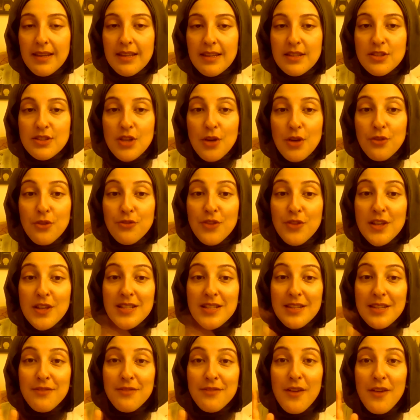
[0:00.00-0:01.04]
So,
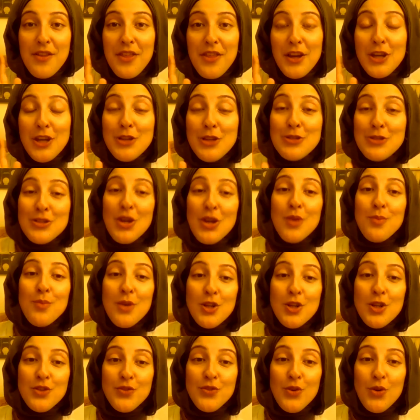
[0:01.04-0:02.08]
firstly, Farah, thank you so
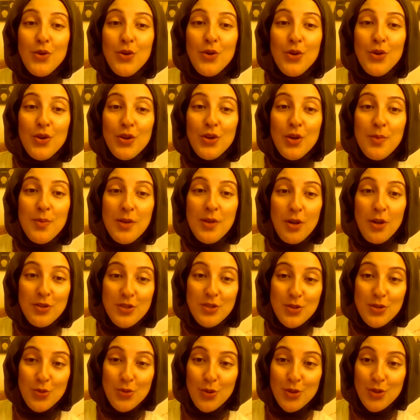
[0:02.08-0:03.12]
much for coming on
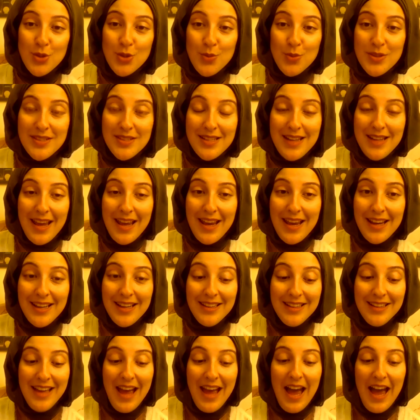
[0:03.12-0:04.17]
to talk to us
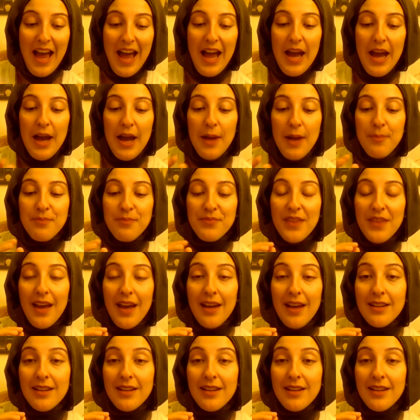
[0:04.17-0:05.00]
today, and